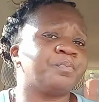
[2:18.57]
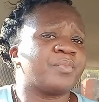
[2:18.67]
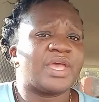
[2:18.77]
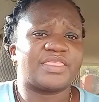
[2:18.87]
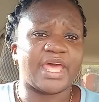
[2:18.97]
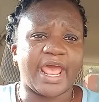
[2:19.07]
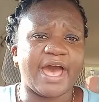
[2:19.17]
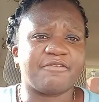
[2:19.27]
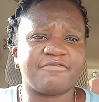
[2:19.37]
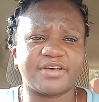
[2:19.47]
that
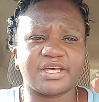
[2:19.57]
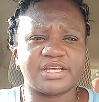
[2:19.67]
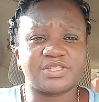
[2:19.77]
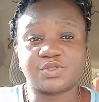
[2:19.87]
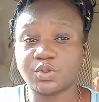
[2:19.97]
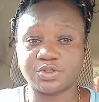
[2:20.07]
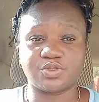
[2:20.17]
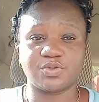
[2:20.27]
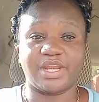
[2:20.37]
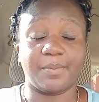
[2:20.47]
have uh, sold to
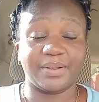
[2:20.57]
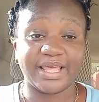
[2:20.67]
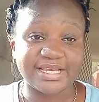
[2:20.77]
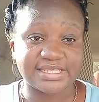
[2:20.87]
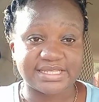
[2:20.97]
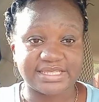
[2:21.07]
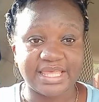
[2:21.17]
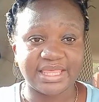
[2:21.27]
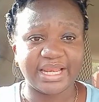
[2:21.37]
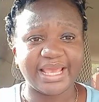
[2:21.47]
their pluses and
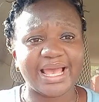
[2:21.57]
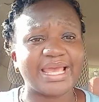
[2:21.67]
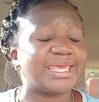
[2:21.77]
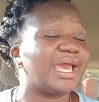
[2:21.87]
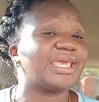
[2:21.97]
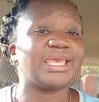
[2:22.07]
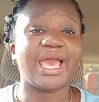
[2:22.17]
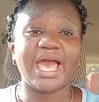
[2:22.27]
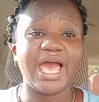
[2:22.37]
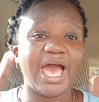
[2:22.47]
they're like, Aki, Aki,
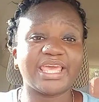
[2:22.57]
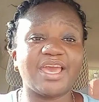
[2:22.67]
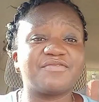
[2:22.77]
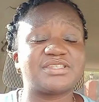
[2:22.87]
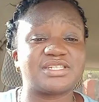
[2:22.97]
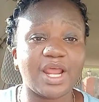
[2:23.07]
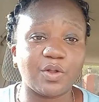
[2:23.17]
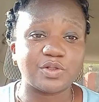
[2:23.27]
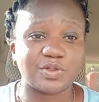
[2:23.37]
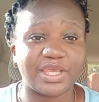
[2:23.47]
Aki, I've
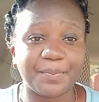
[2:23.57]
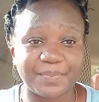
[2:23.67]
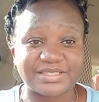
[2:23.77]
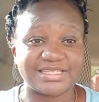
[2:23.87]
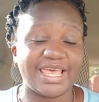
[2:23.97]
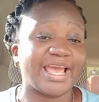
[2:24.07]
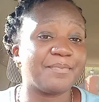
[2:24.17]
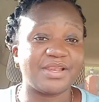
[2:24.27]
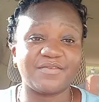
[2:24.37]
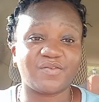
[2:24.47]
struggled to get pieces. I can't
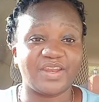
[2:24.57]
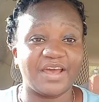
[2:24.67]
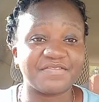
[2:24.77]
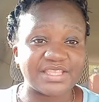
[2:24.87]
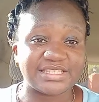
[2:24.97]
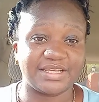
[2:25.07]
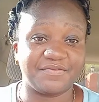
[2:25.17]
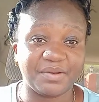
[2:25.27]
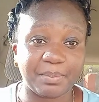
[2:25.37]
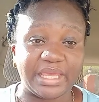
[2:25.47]
believe even have things that
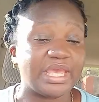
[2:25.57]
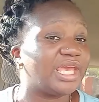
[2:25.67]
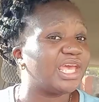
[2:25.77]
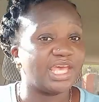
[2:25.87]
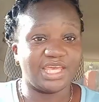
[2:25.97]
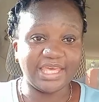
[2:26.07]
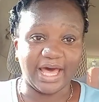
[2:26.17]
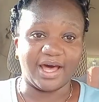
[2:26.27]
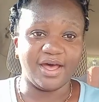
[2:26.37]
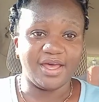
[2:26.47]
fit me yeah
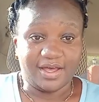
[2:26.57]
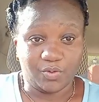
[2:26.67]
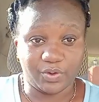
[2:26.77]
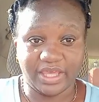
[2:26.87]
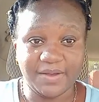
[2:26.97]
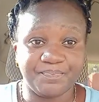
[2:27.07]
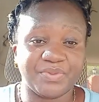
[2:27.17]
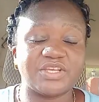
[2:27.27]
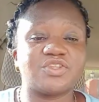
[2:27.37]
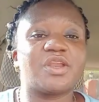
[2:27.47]
okay
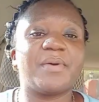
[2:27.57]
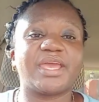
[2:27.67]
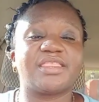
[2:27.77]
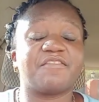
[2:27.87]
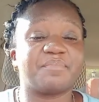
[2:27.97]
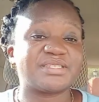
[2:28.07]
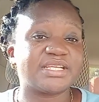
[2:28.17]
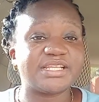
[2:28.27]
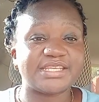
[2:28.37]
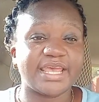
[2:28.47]
it's not a market that i've
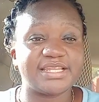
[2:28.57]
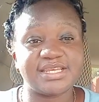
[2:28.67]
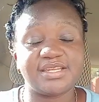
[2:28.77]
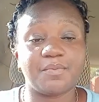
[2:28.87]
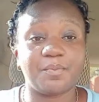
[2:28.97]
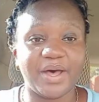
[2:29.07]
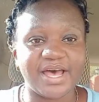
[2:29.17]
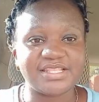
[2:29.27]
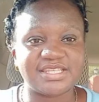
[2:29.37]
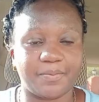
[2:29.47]
personally targeted but